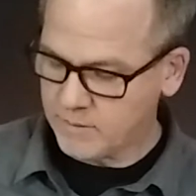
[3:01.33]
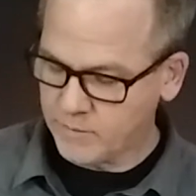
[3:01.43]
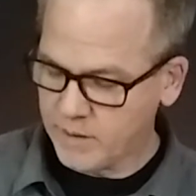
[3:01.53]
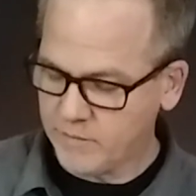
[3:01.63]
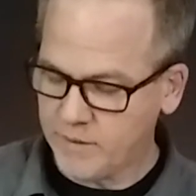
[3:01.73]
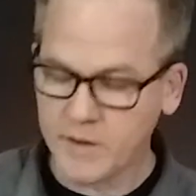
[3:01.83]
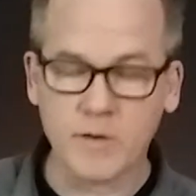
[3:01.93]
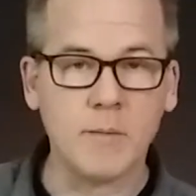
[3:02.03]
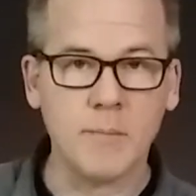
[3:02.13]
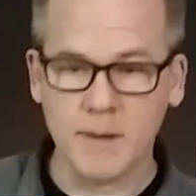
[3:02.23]
ring finger
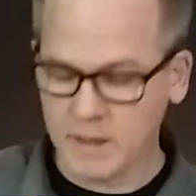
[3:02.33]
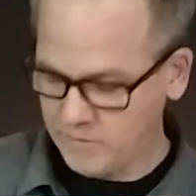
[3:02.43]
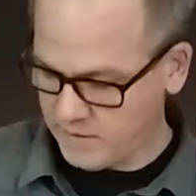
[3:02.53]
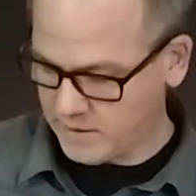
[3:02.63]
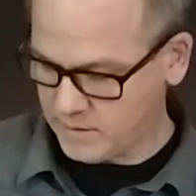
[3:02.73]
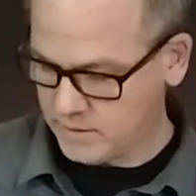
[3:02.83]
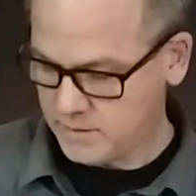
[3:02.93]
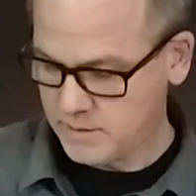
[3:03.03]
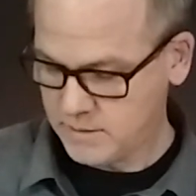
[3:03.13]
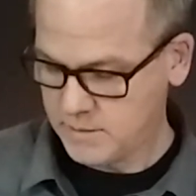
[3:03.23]
and my pinky finger
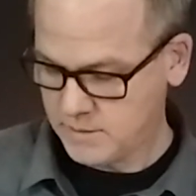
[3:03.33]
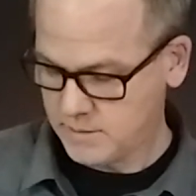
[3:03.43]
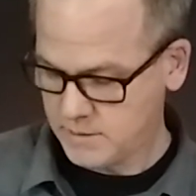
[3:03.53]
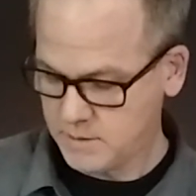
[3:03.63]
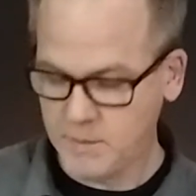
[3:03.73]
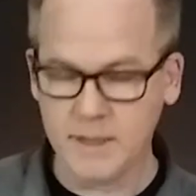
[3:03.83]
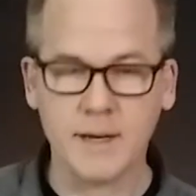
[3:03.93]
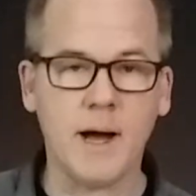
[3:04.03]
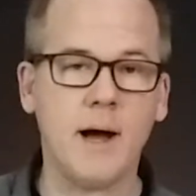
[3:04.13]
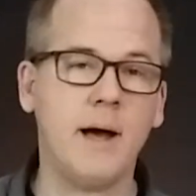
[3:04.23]
to be a
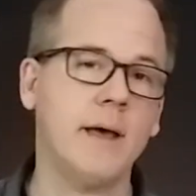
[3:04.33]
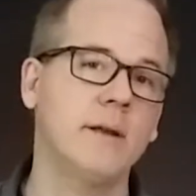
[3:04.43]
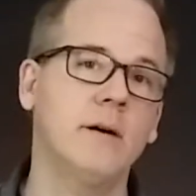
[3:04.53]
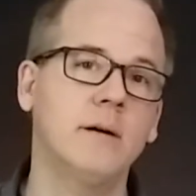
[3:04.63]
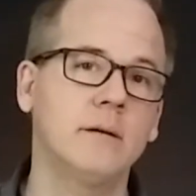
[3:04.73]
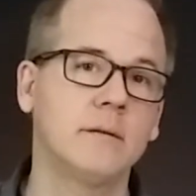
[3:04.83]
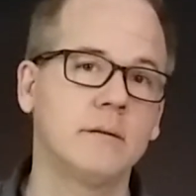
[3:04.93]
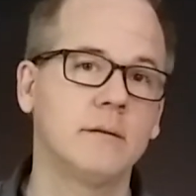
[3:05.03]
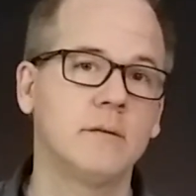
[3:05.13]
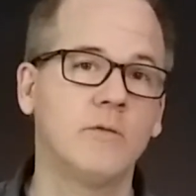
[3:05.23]
guide
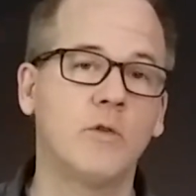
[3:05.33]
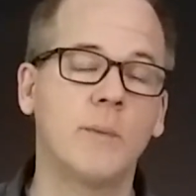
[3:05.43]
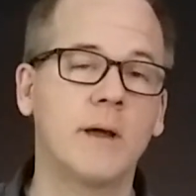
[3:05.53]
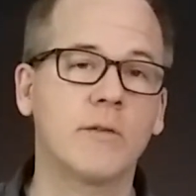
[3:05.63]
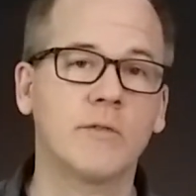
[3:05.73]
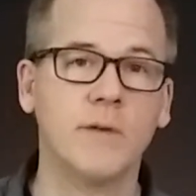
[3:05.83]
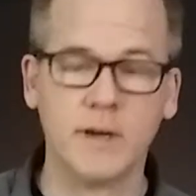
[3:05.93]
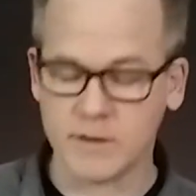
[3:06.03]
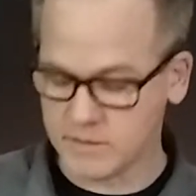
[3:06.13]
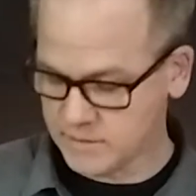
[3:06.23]
for my other
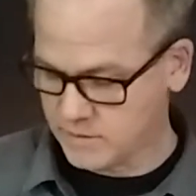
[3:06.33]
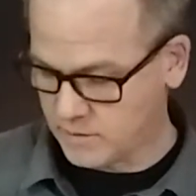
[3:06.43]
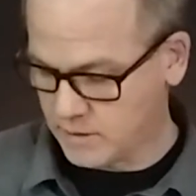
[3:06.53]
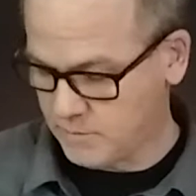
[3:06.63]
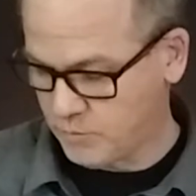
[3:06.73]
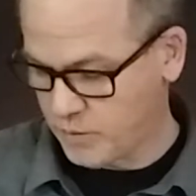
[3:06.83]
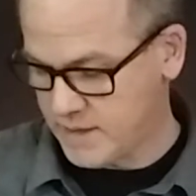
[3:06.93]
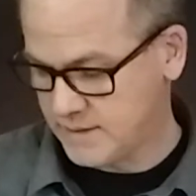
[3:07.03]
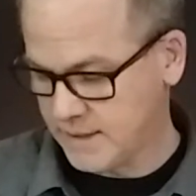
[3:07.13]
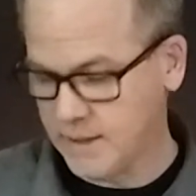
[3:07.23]
fingers. So I'm
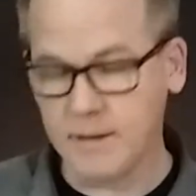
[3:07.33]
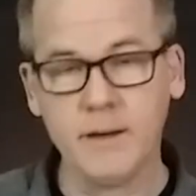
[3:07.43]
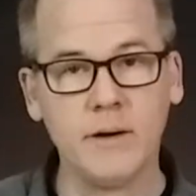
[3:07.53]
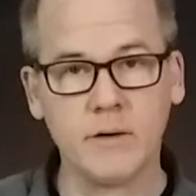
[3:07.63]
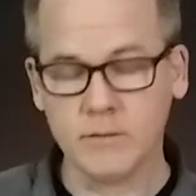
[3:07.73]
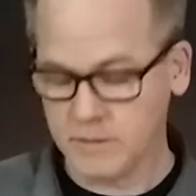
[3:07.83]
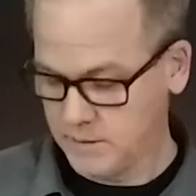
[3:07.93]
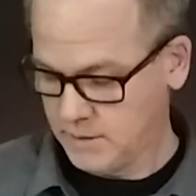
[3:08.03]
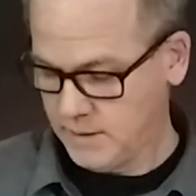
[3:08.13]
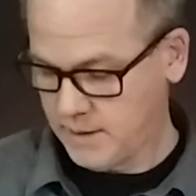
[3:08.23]
bracing it here
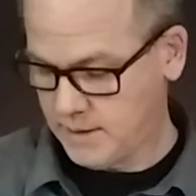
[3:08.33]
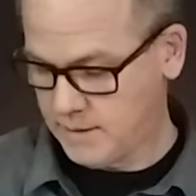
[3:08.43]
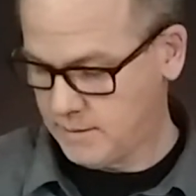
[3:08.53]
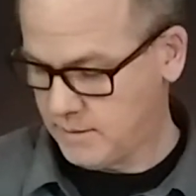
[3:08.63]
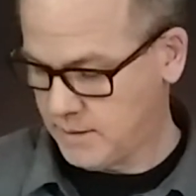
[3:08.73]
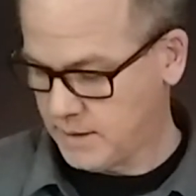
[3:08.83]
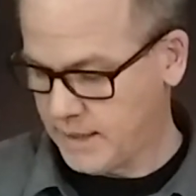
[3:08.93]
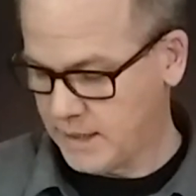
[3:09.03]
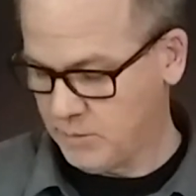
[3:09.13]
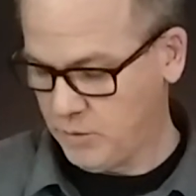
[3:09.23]
and
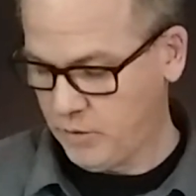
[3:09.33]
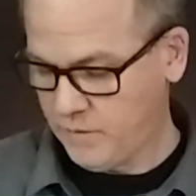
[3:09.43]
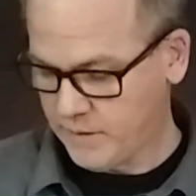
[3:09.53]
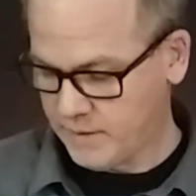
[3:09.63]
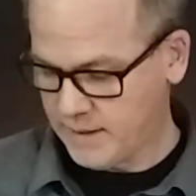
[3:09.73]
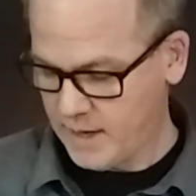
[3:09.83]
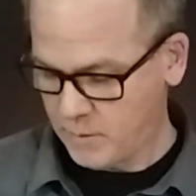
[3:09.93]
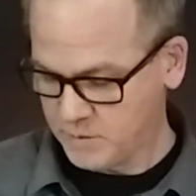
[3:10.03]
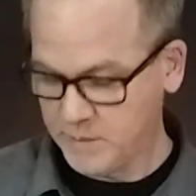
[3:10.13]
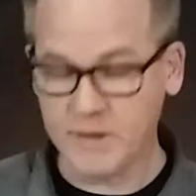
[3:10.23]
letting it move here. It
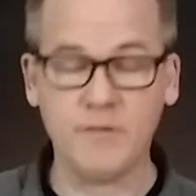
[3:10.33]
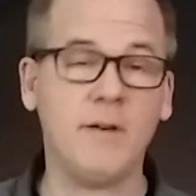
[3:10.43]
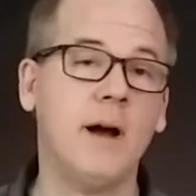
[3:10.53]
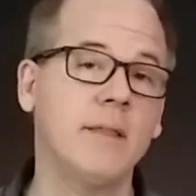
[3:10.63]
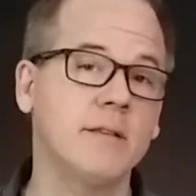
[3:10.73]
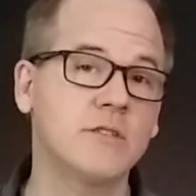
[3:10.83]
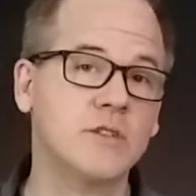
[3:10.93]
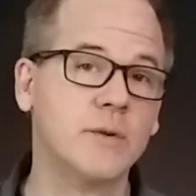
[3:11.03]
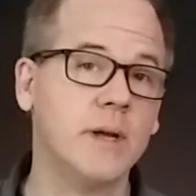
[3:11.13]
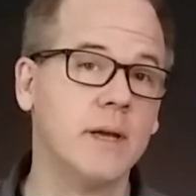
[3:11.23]
helps me to find the
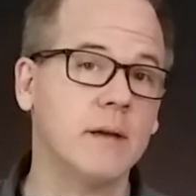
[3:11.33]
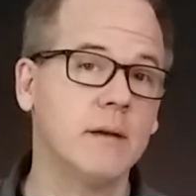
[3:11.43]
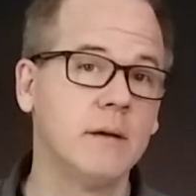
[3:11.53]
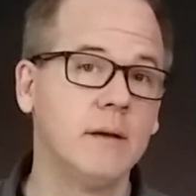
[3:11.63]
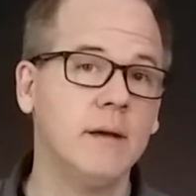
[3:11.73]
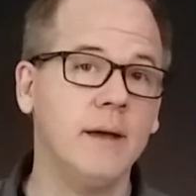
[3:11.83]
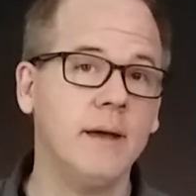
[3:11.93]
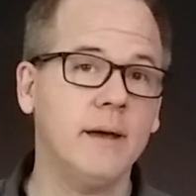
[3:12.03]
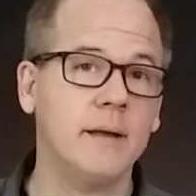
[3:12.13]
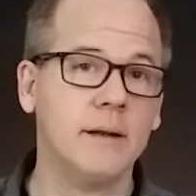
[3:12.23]
string,
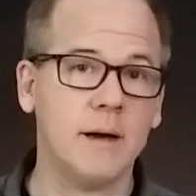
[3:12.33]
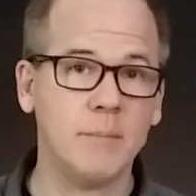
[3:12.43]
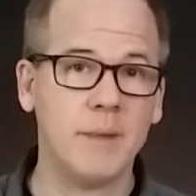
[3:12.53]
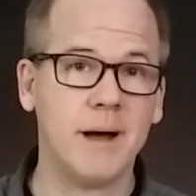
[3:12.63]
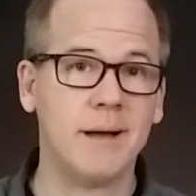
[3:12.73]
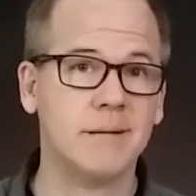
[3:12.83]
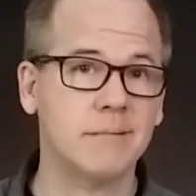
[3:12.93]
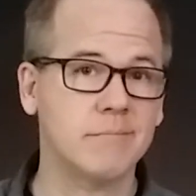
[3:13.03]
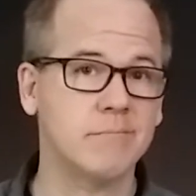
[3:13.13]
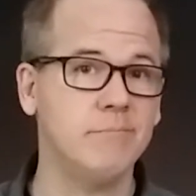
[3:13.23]
and I'm not
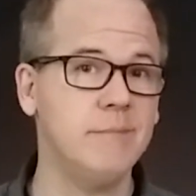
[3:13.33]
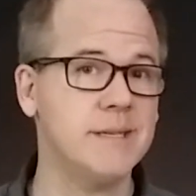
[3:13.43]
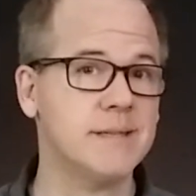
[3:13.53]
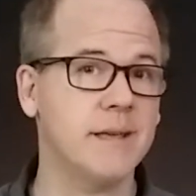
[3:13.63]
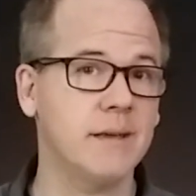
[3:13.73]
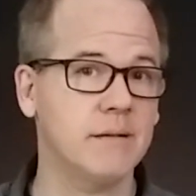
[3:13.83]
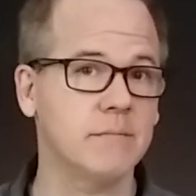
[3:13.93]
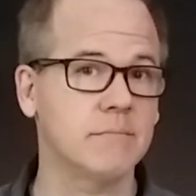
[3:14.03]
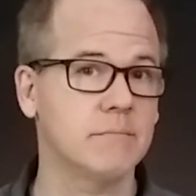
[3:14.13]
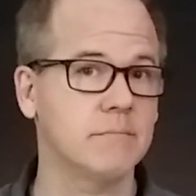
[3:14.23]
missing
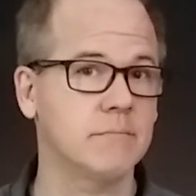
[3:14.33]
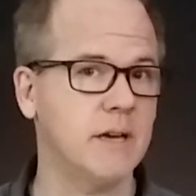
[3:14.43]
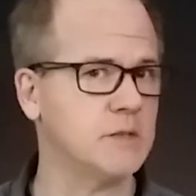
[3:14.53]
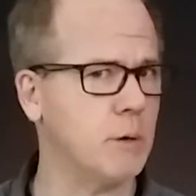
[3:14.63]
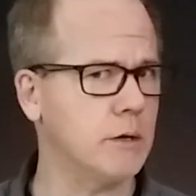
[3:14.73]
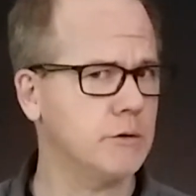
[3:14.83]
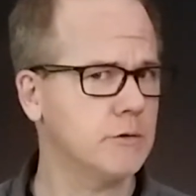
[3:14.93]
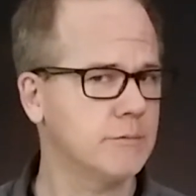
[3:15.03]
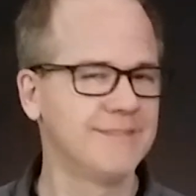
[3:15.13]
as much.